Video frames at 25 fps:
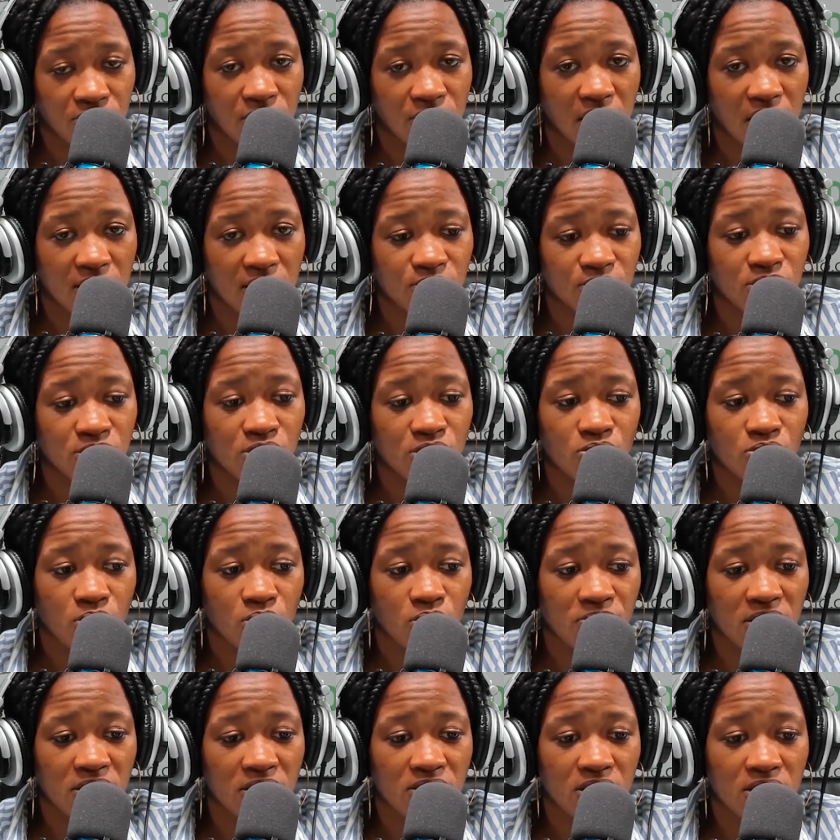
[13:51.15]
We just hope that
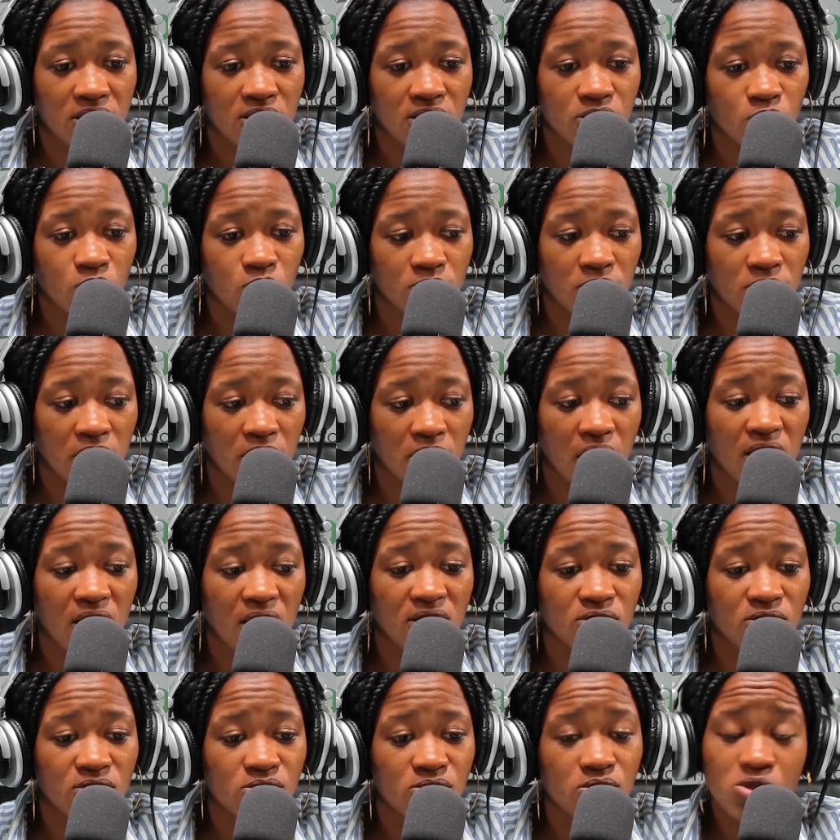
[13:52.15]
things will be carried on
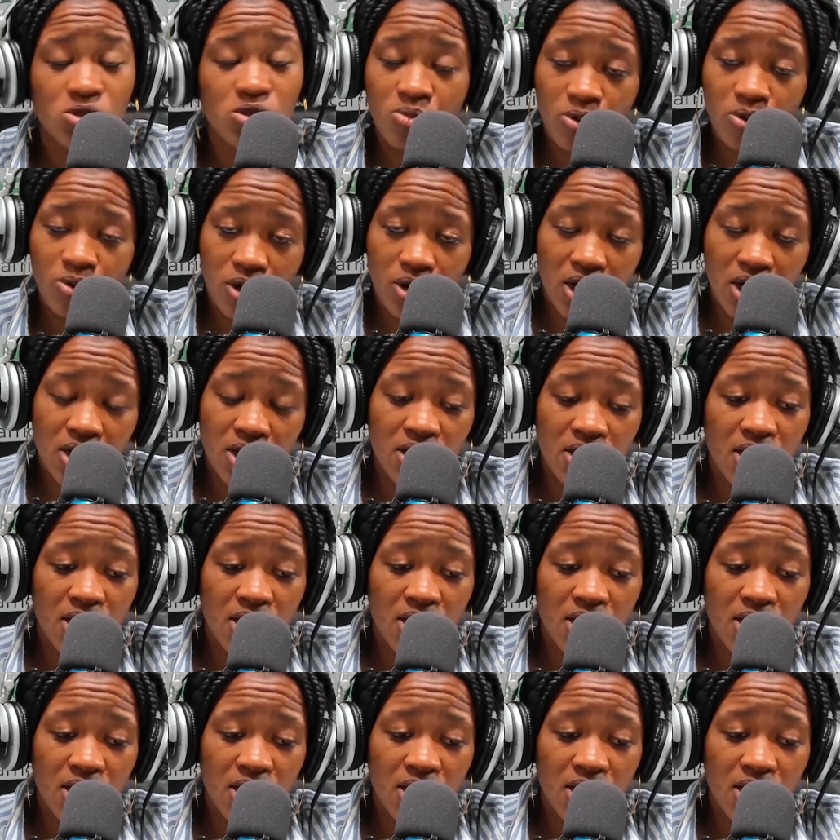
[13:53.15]
smoothly,